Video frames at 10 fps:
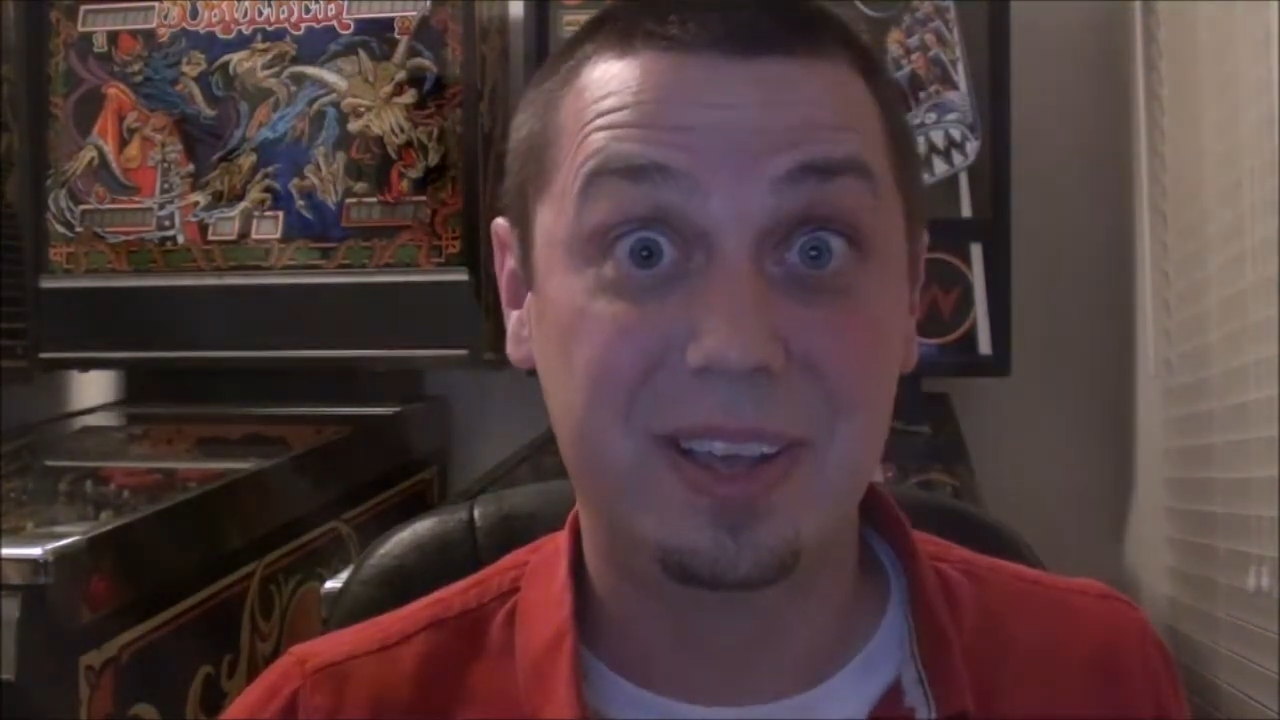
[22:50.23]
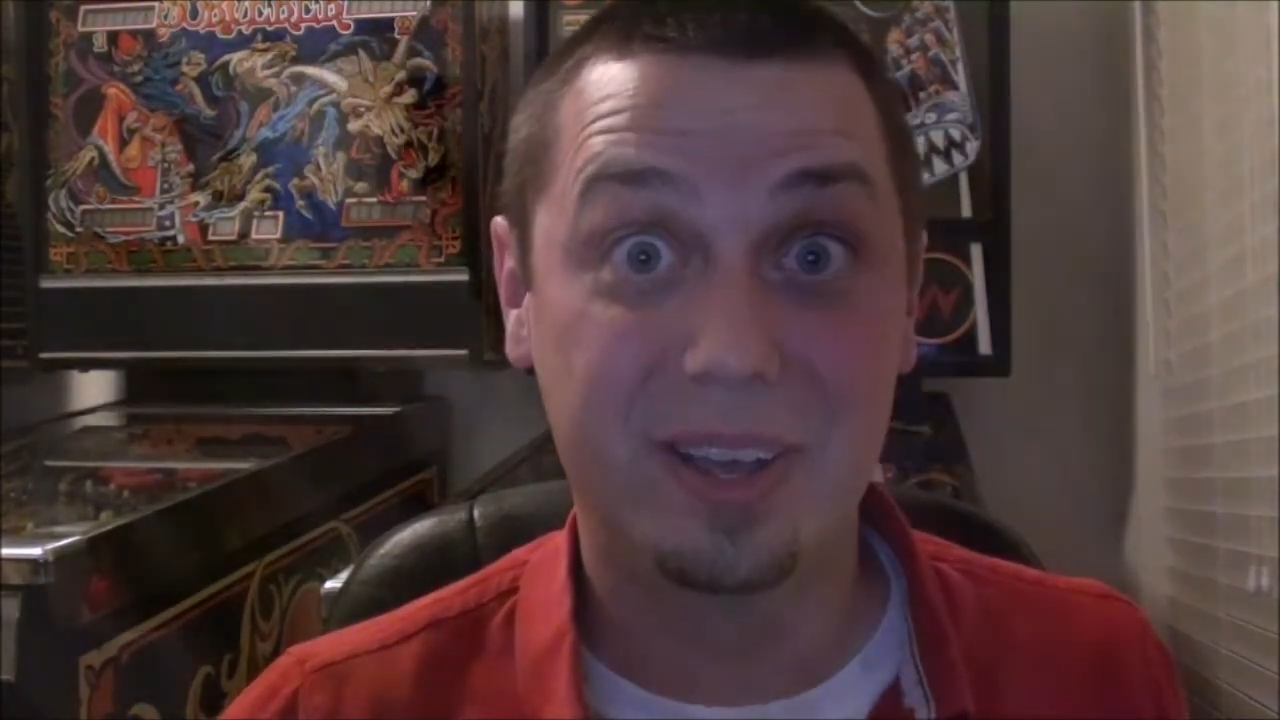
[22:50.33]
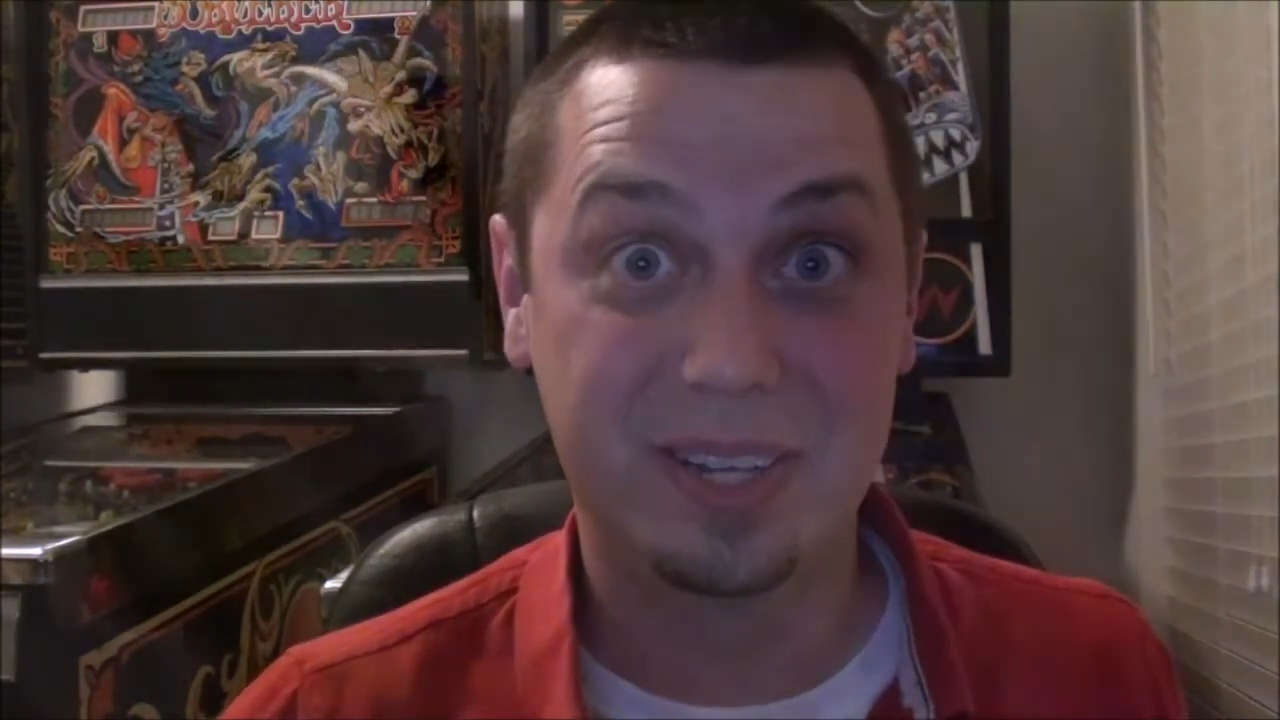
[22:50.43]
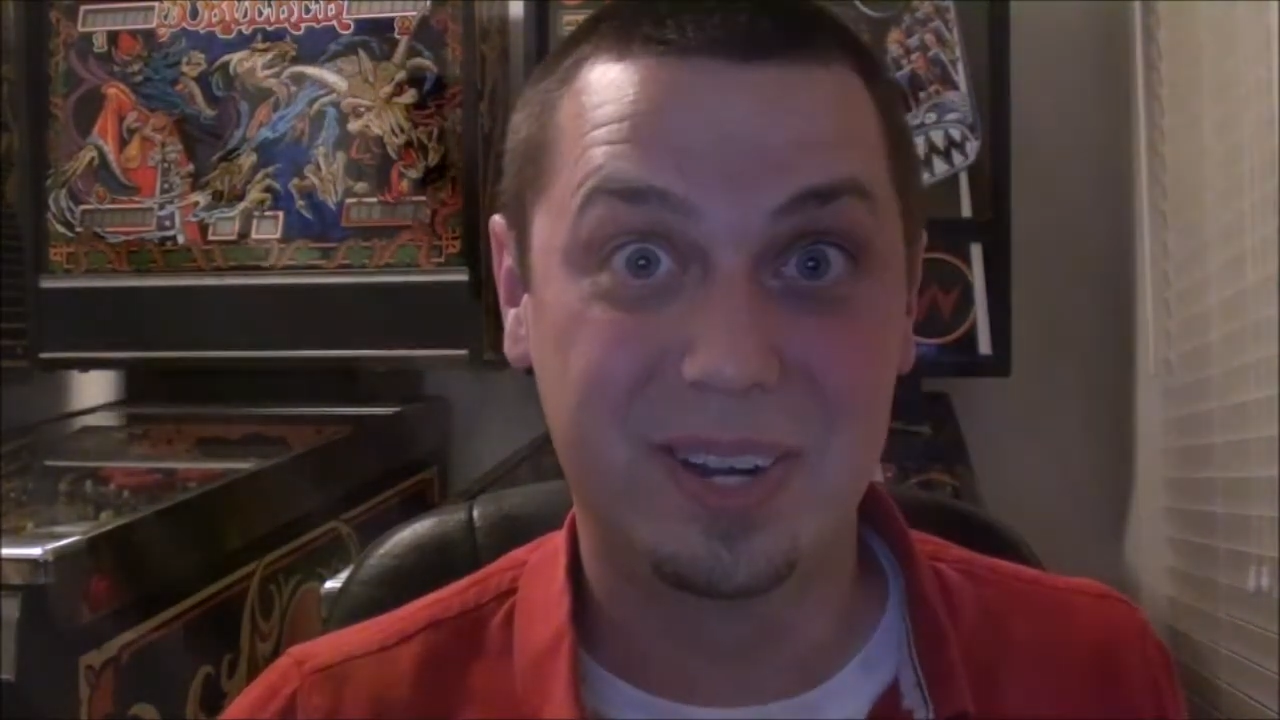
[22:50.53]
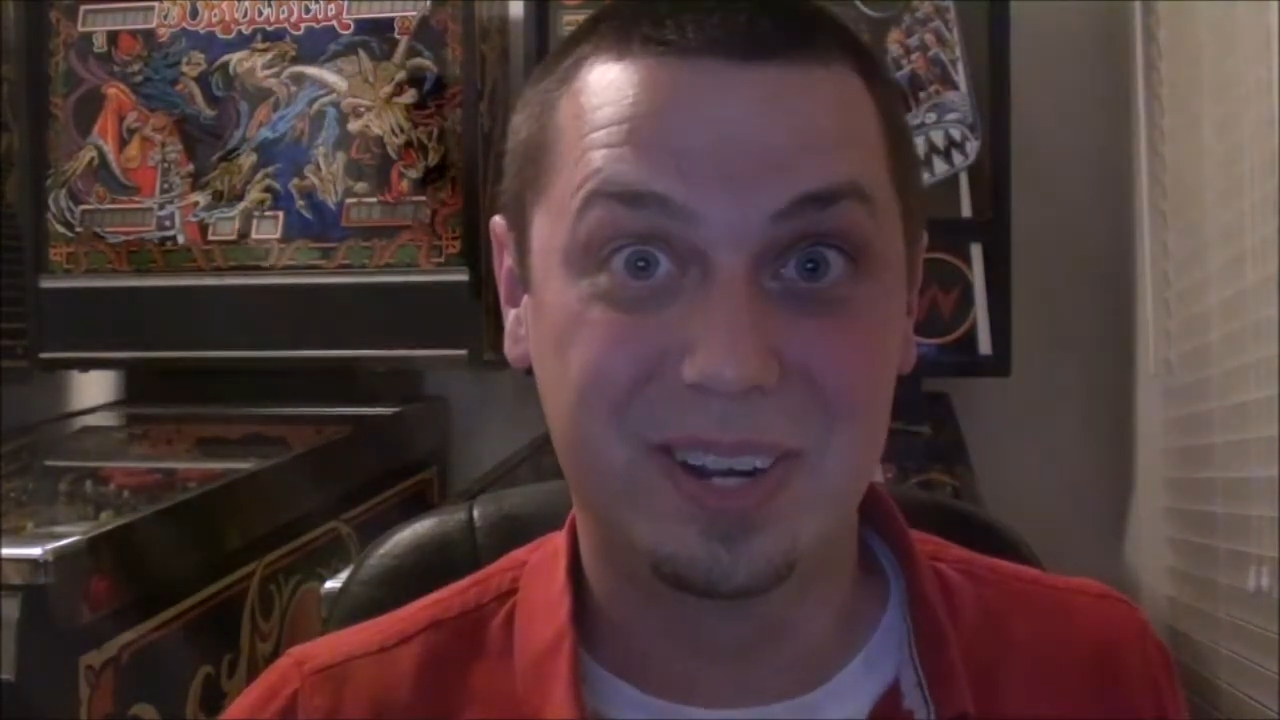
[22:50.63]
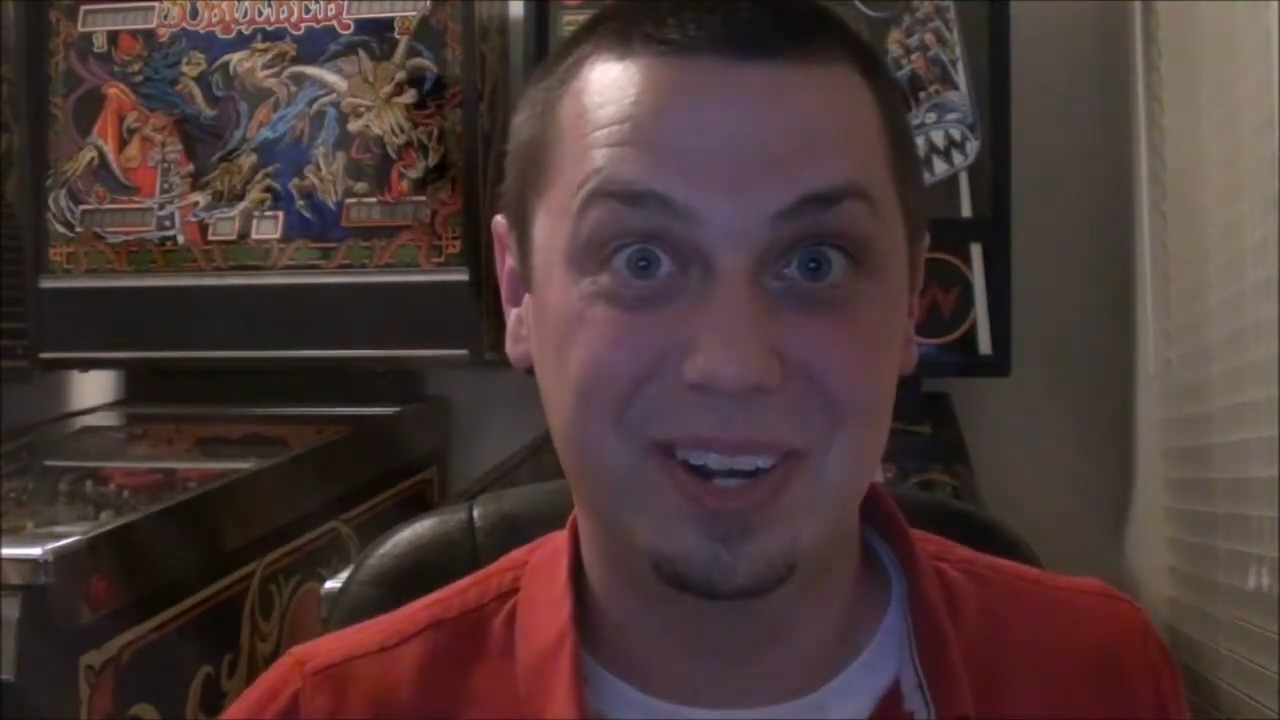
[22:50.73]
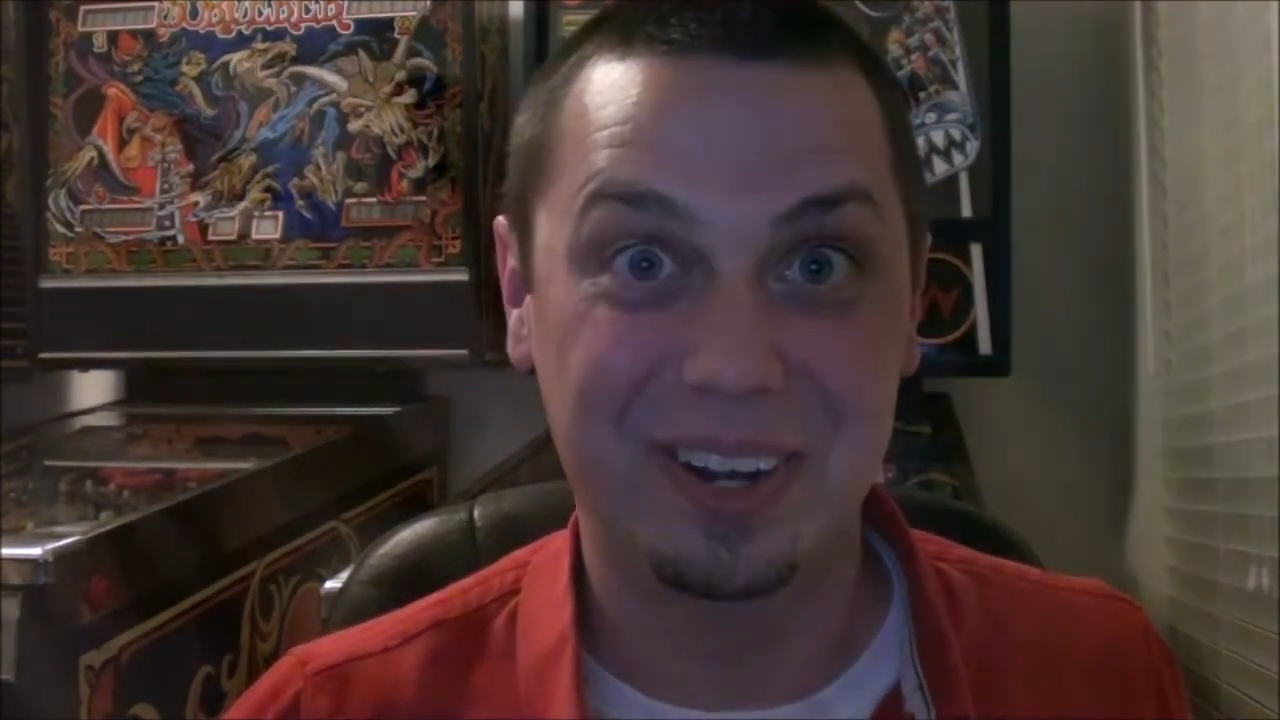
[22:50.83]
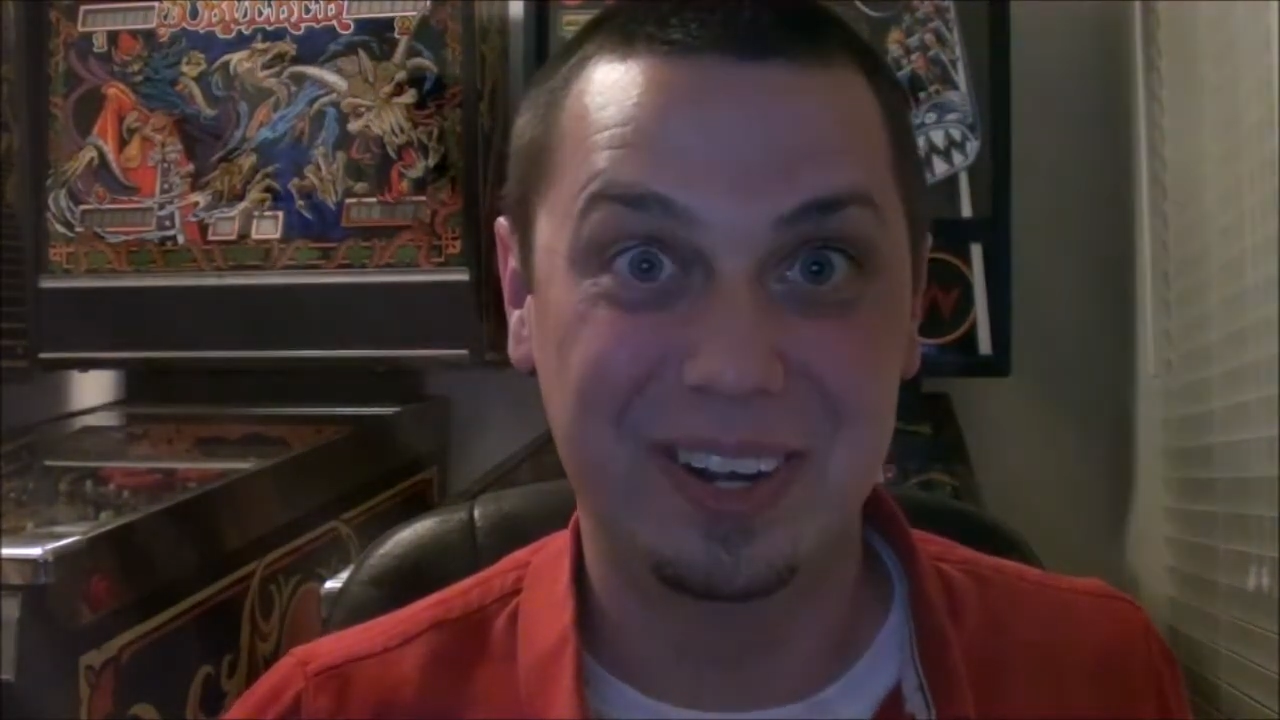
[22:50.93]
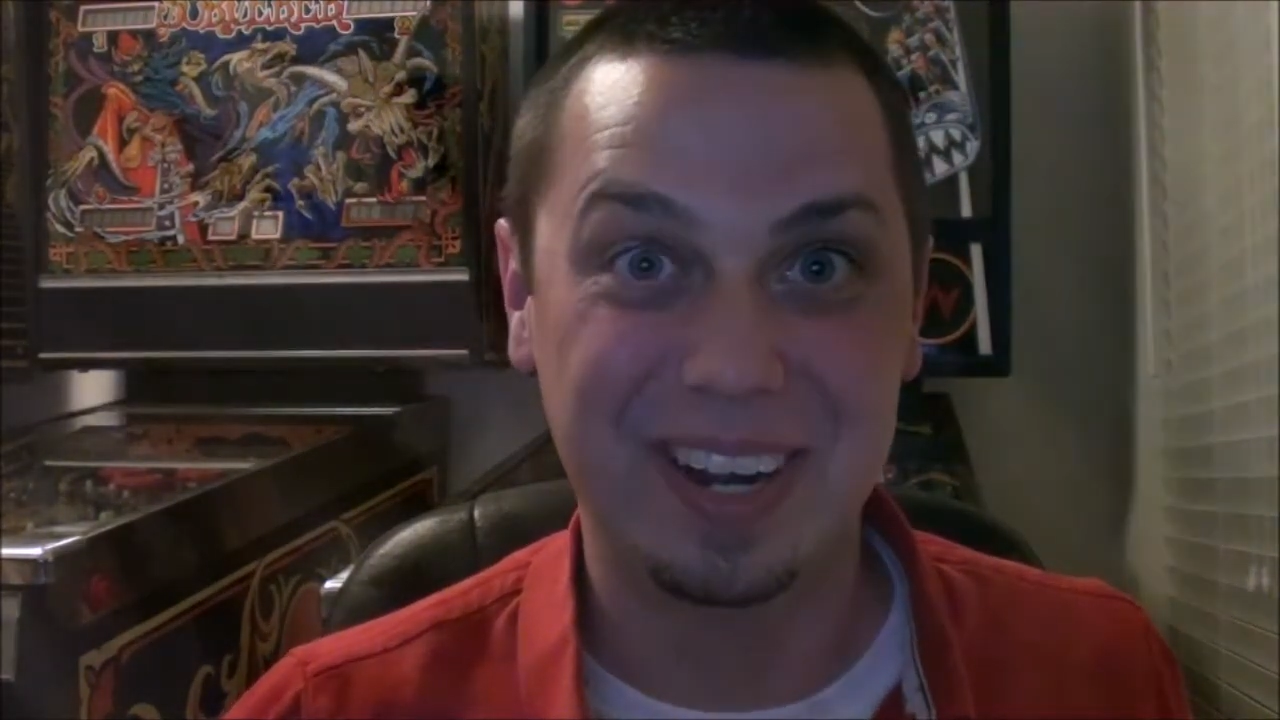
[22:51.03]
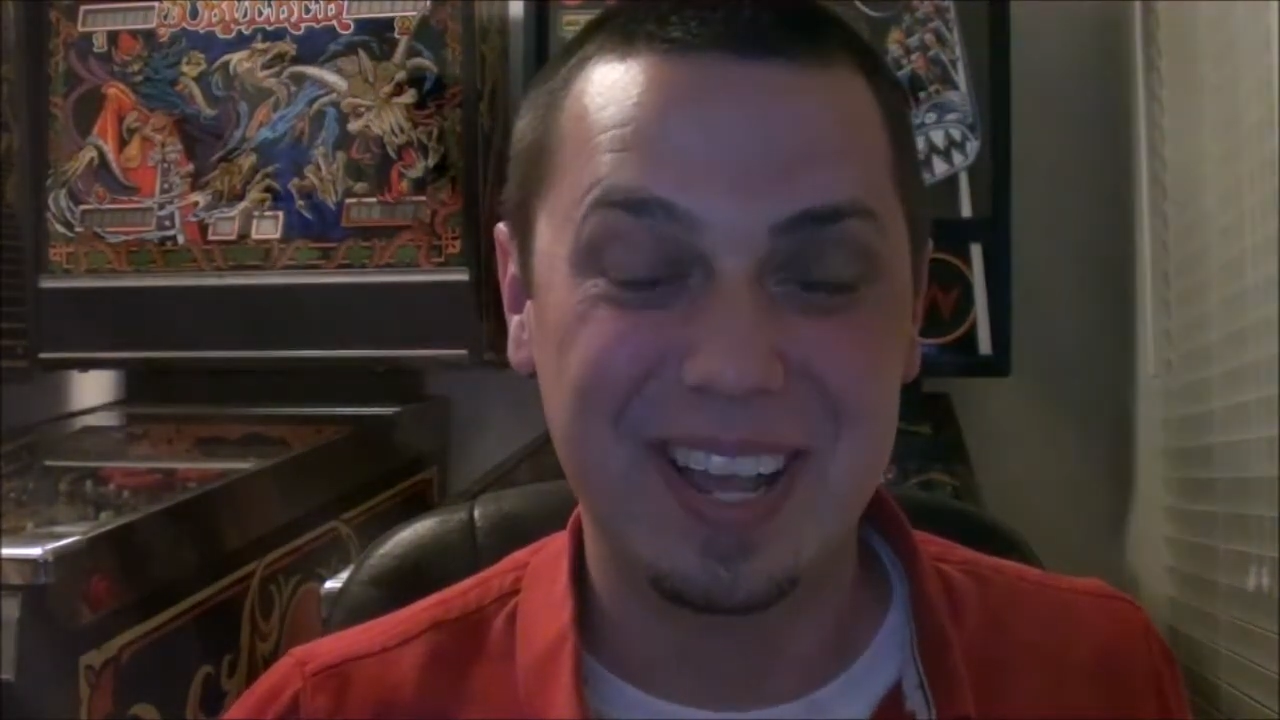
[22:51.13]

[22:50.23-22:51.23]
it's going to hurt."